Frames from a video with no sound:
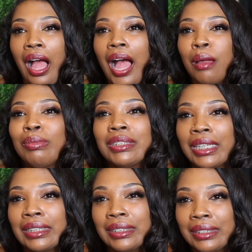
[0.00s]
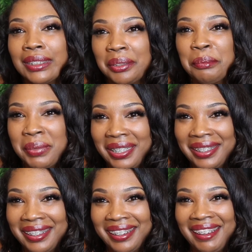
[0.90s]
I'm sexy to
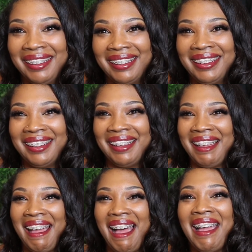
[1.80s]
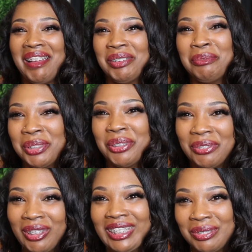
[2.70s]
me. I have a
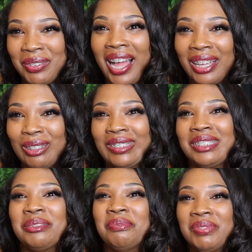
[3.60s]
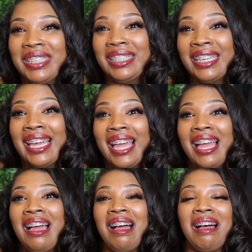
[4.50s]
beautiful smile to me.
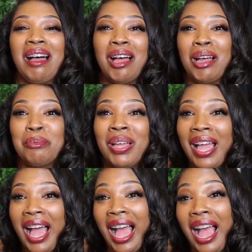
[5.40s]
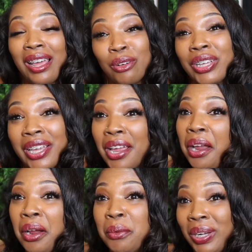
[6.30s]
I don't
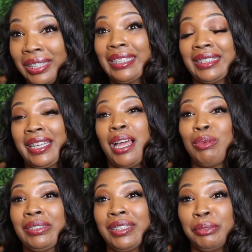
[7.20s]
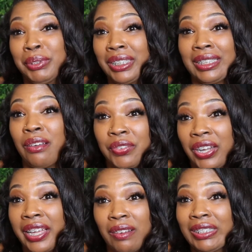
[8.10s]
care what this camera says, because I feel
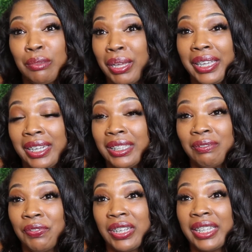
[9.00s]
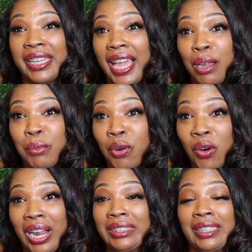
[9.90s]
like every time I get in front of the camera
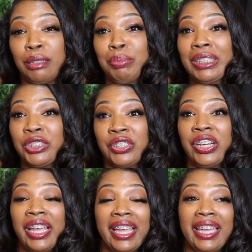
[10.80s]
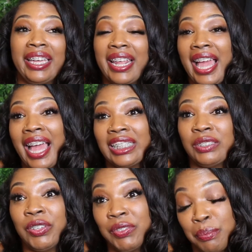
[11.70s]
or I take a picture, it
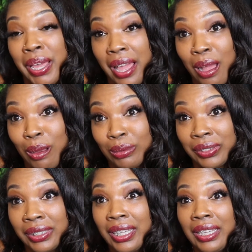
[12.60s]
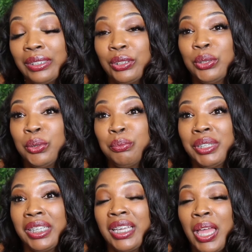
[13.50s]
adds 50 pounds to
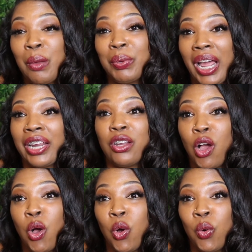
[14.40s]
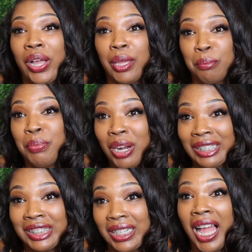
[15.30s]
me. But I know in
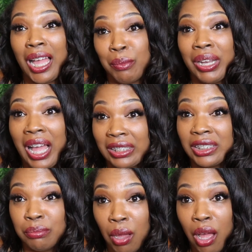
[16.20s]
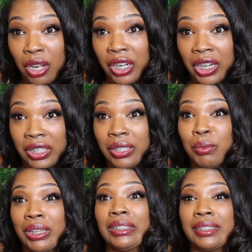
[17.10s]
person, I'm a lot smaller than
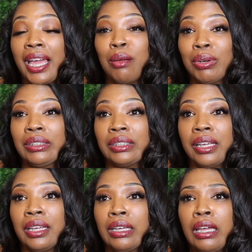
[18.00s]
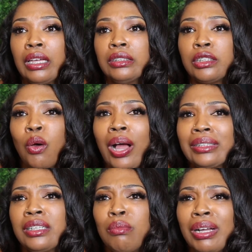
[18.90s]
what this camera is saying. So I
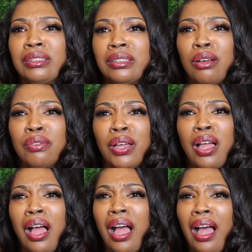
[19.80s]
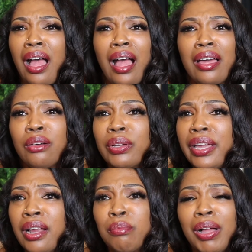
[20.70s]
tell myself, I don't
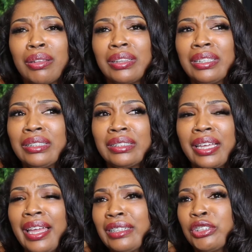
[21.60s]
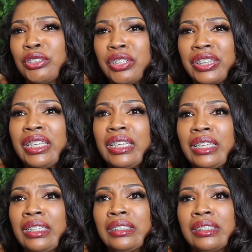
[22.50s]
care about these extra
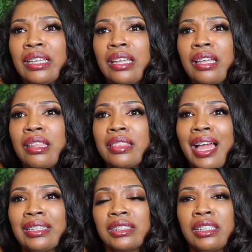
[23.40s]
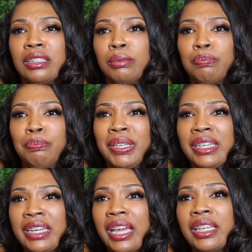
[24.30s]
things that's going to be
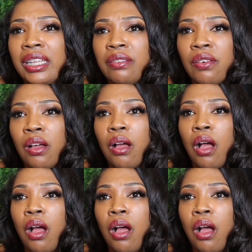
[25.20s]
negative.